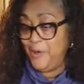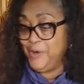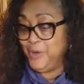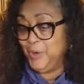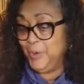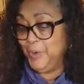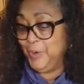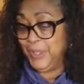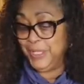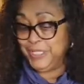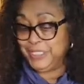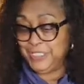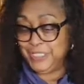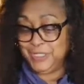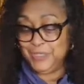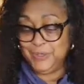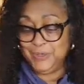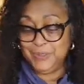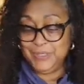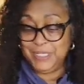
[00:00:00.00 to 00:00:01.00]
are going
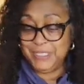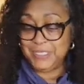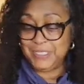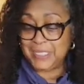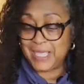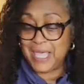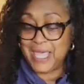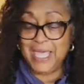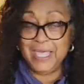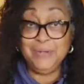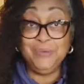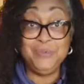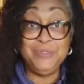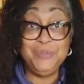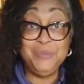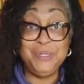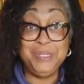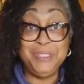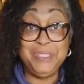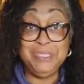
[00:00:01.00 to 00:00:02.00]
to decide
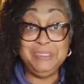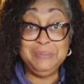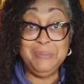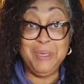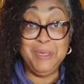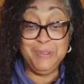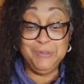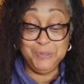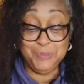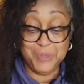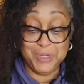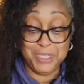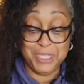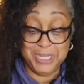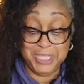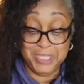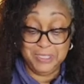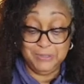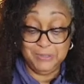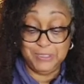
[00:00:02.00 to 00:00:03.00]
which one of these bowls we're
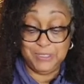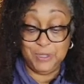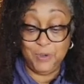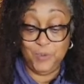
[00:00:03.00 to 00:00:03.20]
going to use.